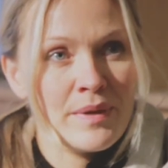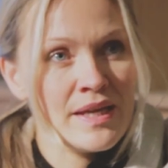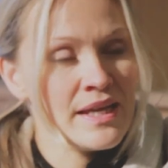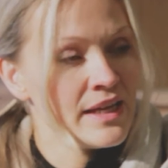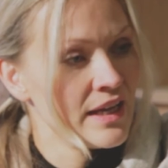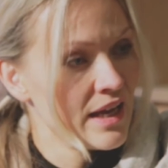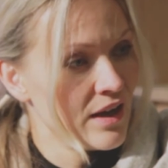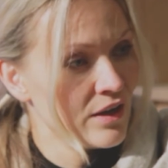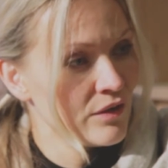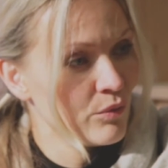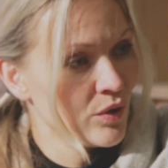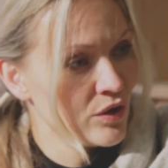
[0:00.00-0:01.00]
being
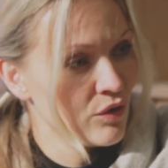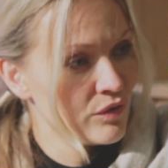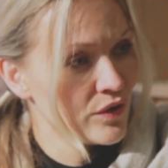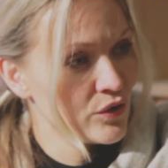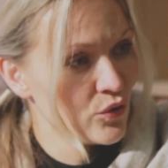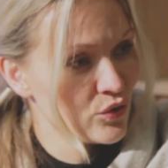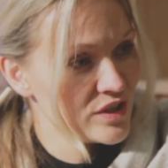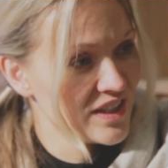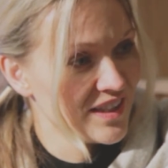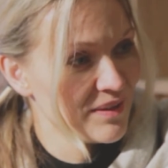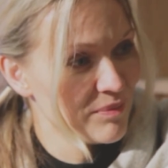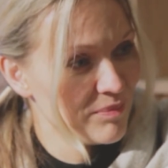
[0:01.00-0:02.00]
one of the
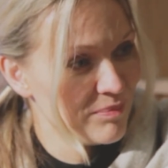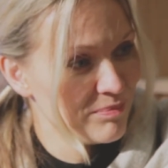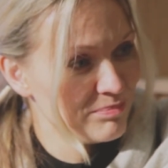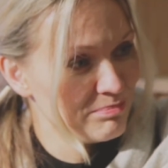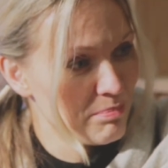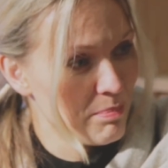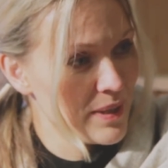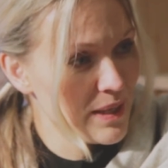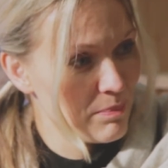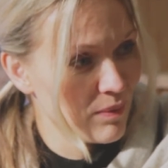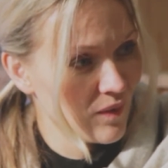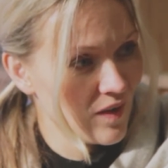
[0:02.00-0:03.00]
Nordic
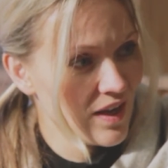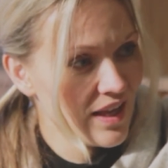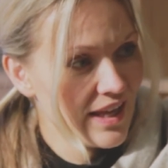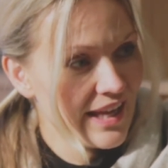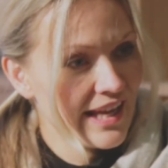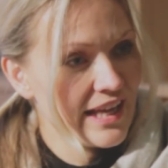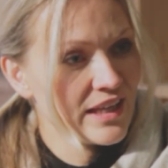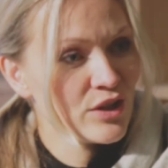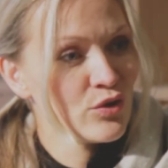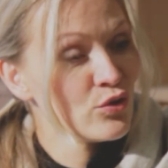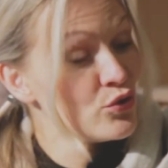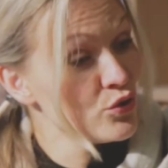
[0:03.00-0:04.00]
people,
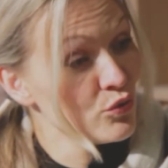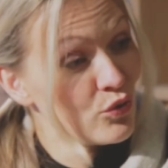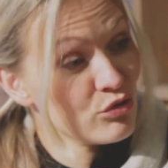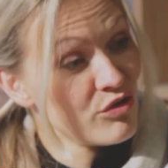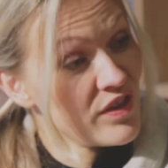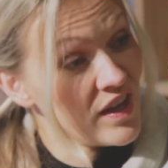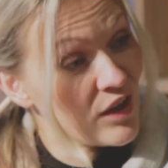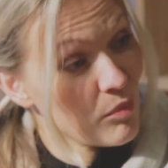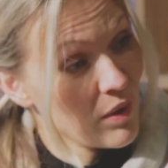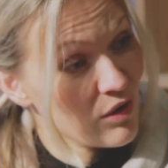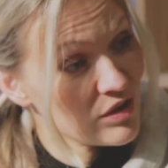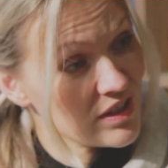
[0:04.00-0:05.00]
you do not
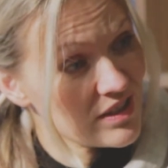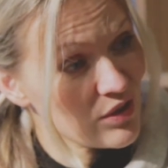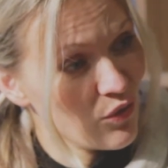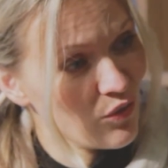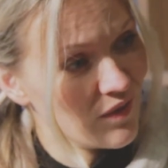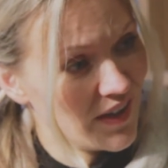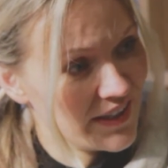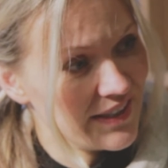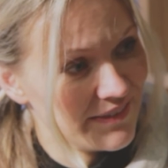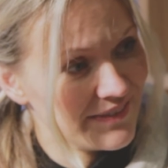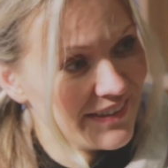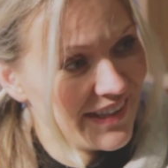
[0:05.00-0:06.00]
think about it. So
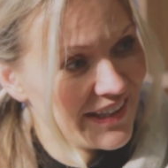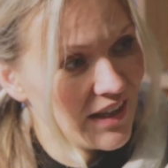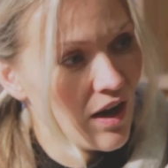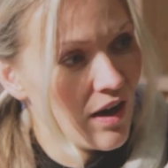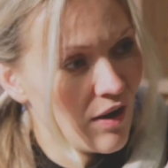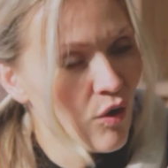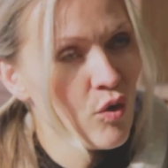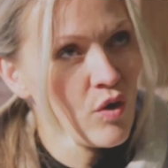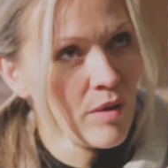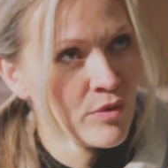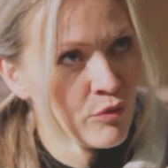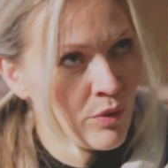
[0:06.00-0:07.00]
like
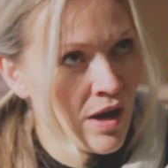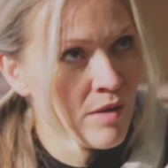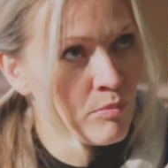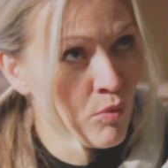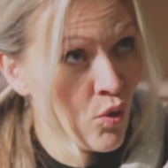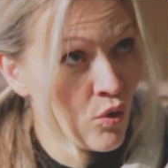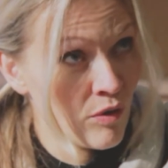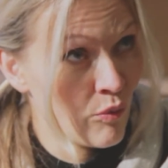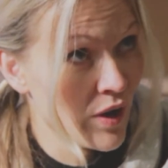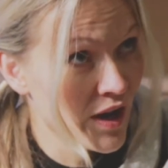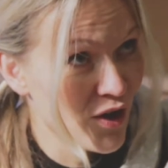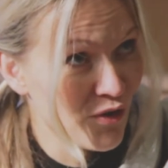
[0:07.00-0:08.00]
oh, I'm
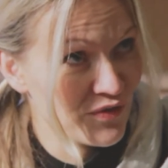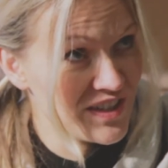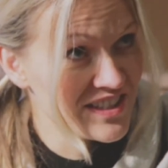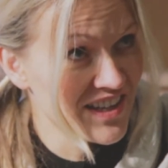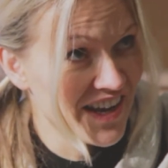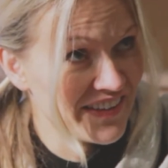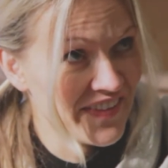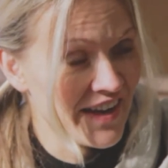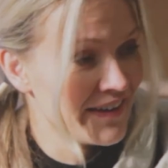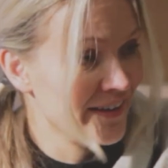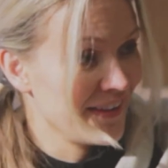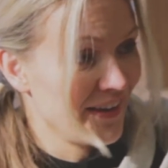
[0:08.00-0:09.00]
more aware of design
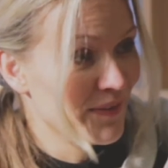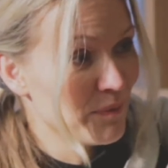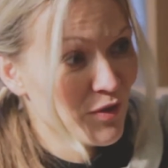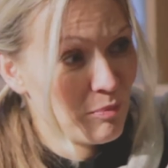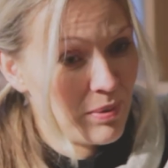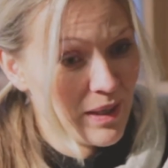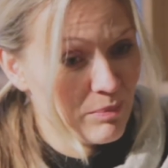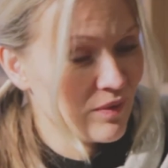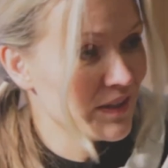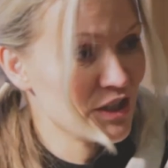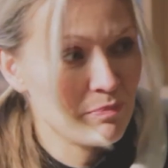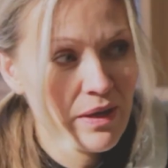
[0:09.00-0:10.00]
than the
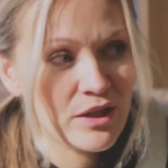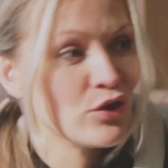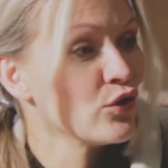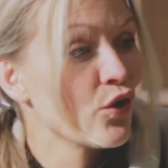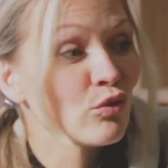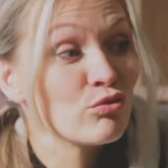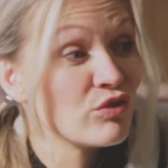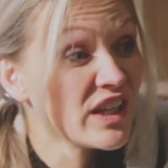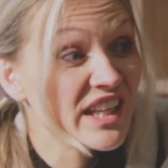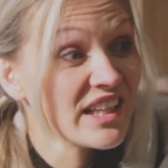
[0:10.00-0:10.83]
people in Spain. You don't